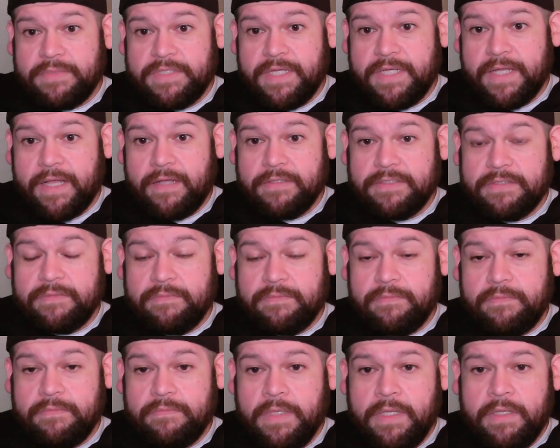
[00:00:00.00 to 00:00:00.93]
check out
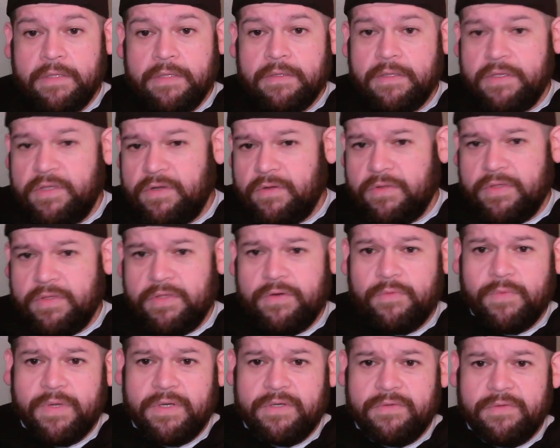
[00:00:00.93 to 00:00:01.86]
some. You know, you
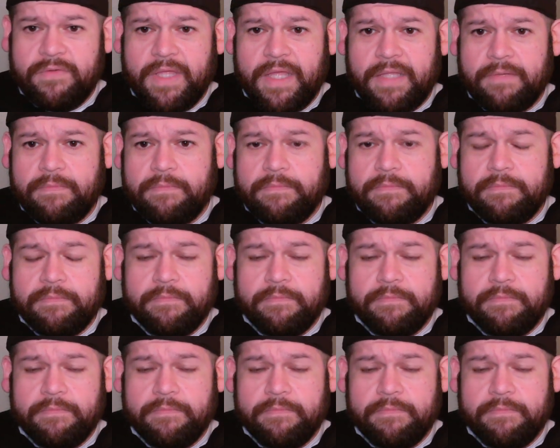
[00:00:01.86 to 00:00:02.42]
don't want to do that.